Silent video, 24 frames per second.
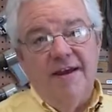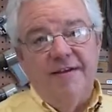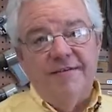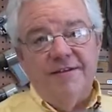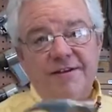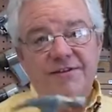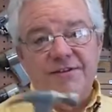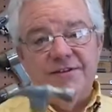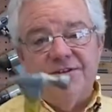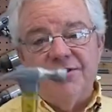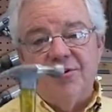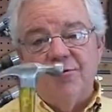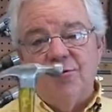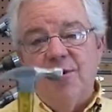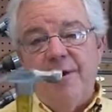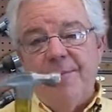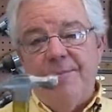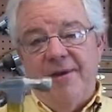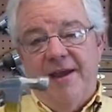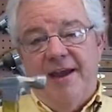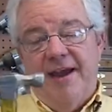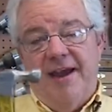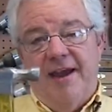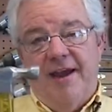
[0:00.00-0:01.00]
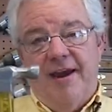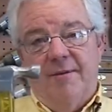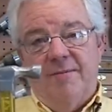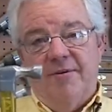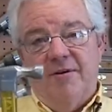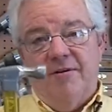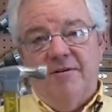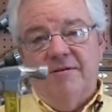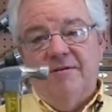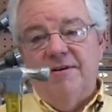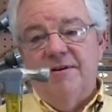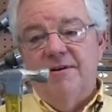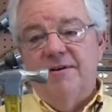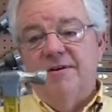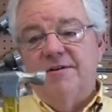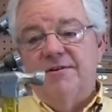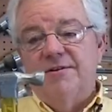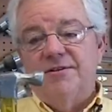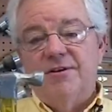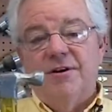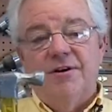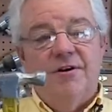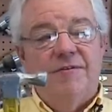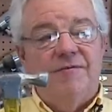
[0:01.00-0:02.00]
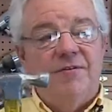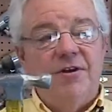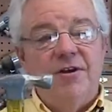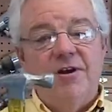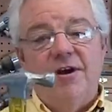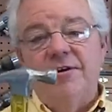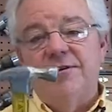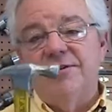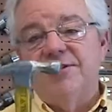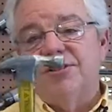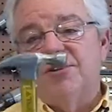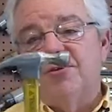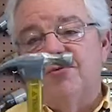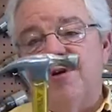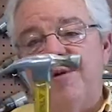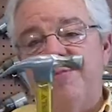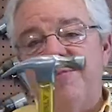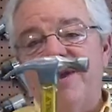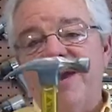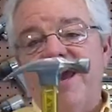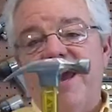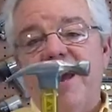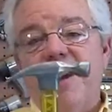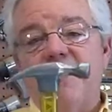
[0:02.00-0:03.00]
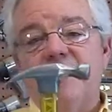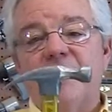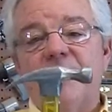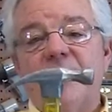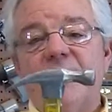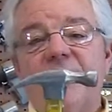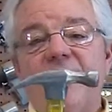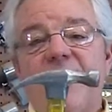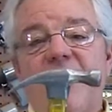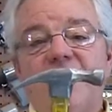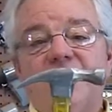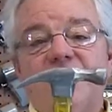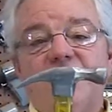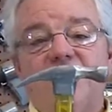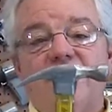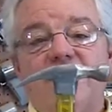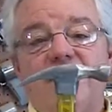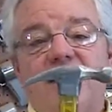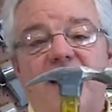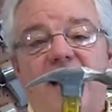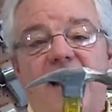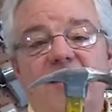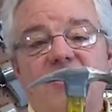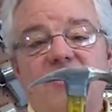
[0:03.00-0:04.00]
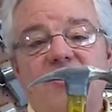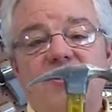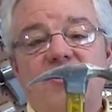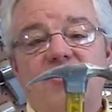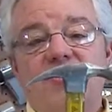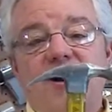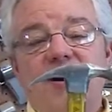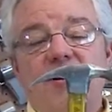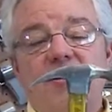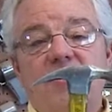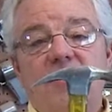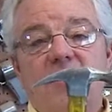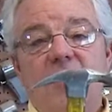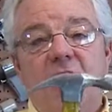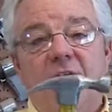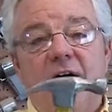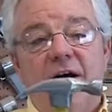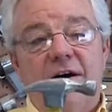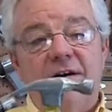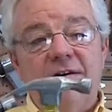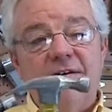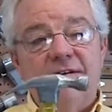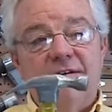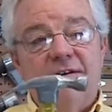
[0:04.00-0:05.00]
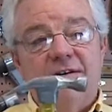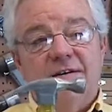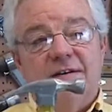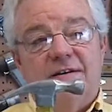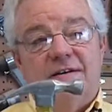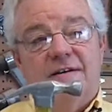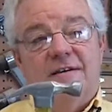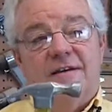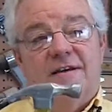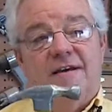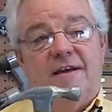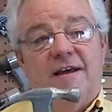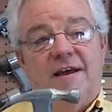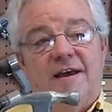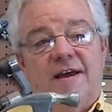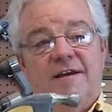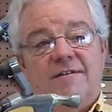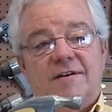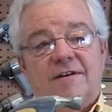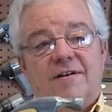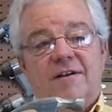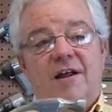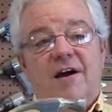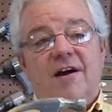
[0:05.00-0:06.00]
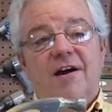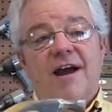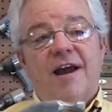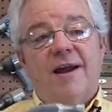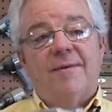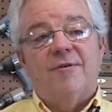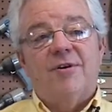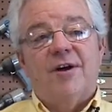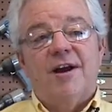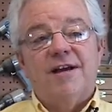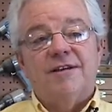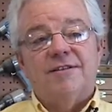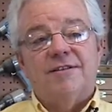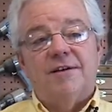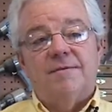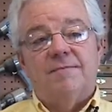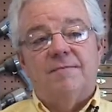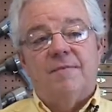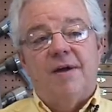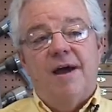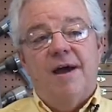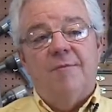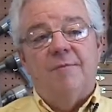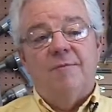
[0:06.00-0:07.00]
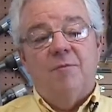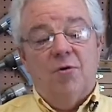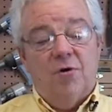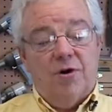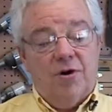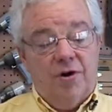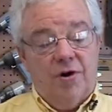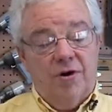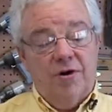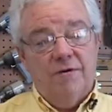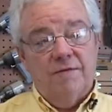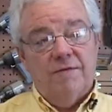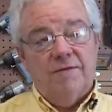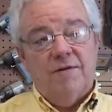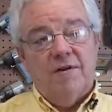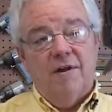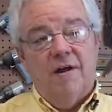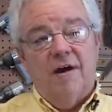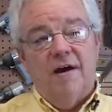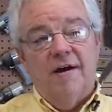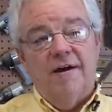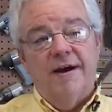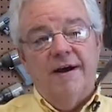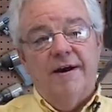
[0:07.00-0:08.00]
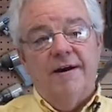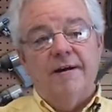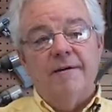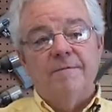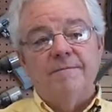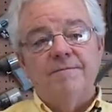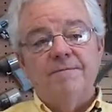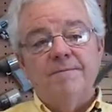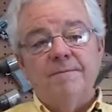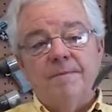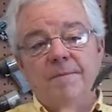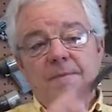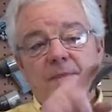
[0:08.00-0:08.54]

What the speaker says: and this is a ripping hammer. So if you notice, the ripping hammer has a straighter claw and the claw hammer has a more curved claw here.